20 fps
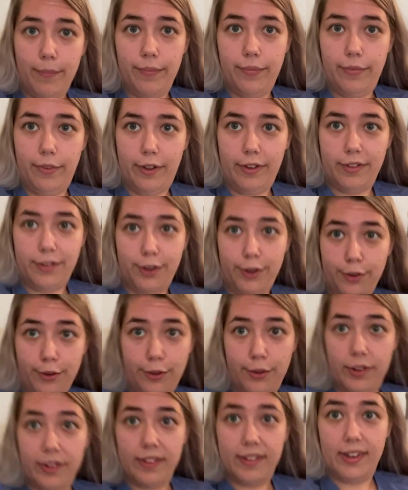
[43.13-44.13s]
Also, you
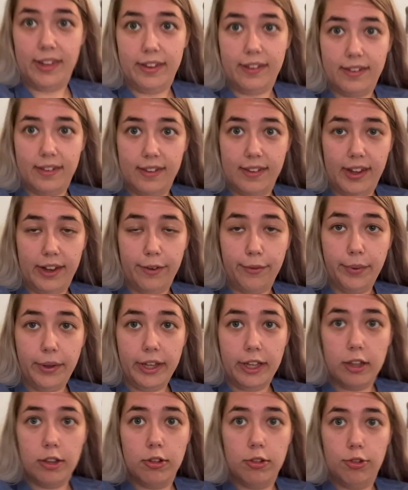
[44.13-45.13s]
can see this is like a really
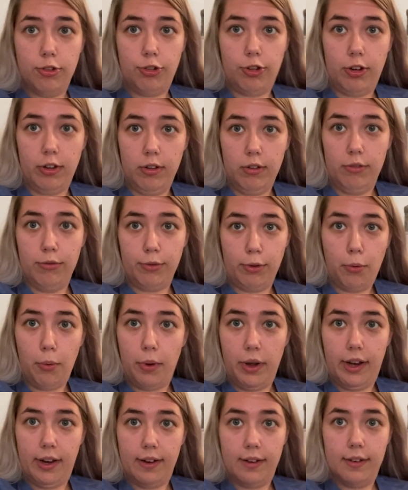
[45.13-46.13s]
chill
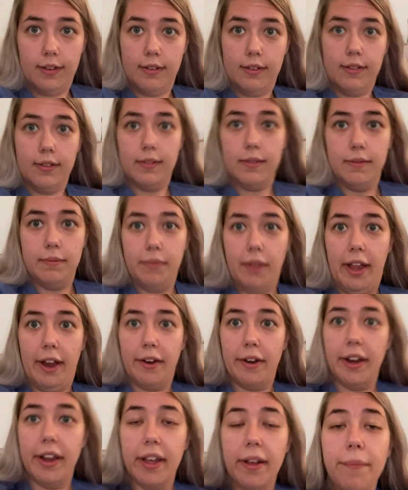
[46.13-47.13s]
recording
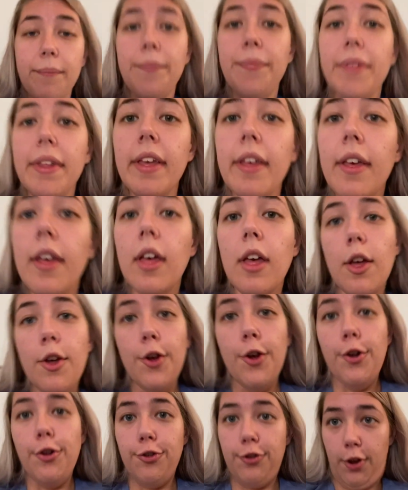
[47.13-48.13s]
area.
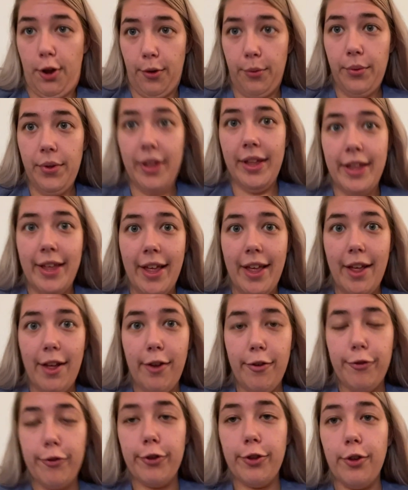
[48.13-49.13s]
So,
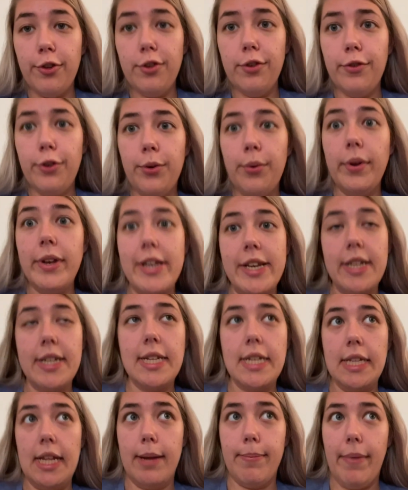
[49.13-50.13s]
for those of you who didn't see
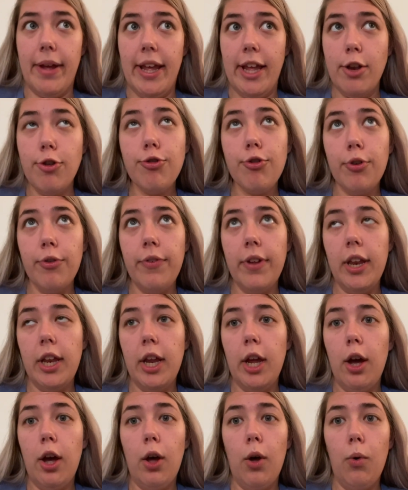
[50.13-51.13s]
like my intro
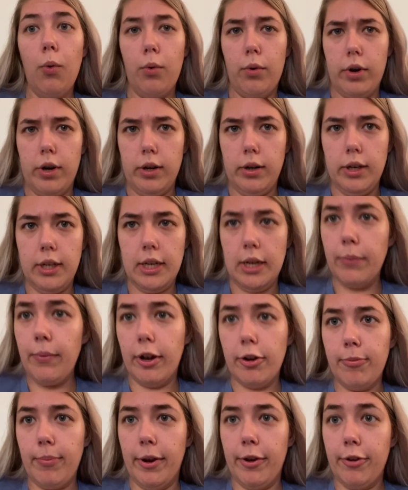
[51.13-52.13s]
video or didn't watch
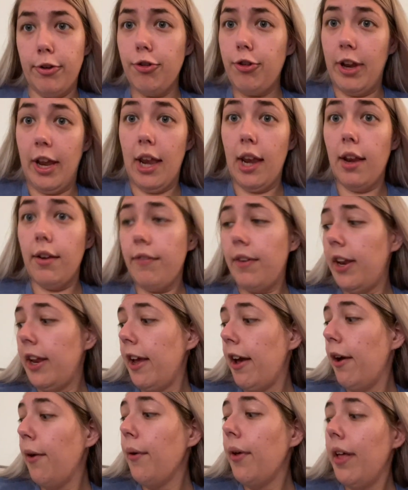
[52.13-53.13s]
my Christianity
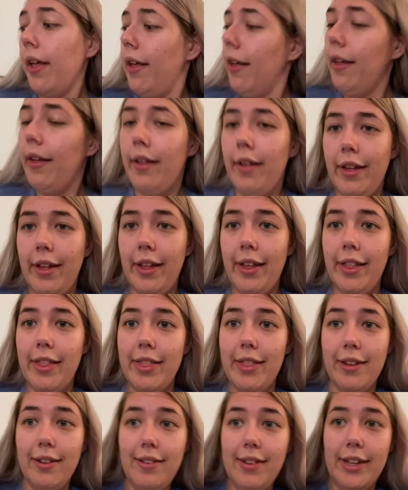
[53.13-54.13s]
video,
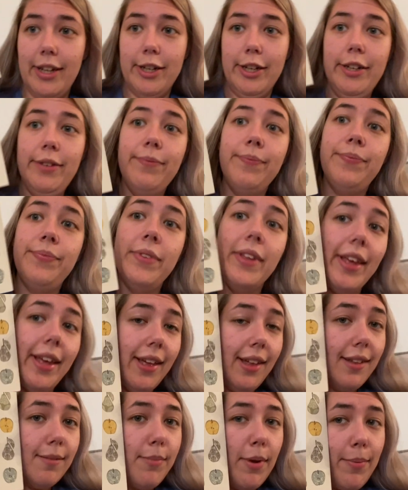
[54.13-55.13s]
this here
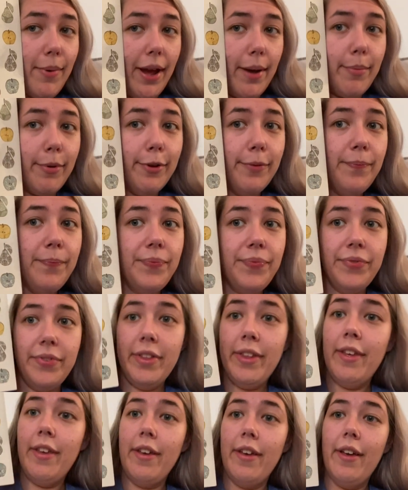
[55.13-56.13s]
is my Bible.
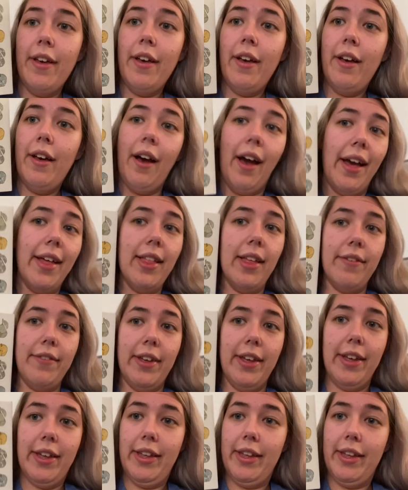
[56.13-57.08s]
I love it.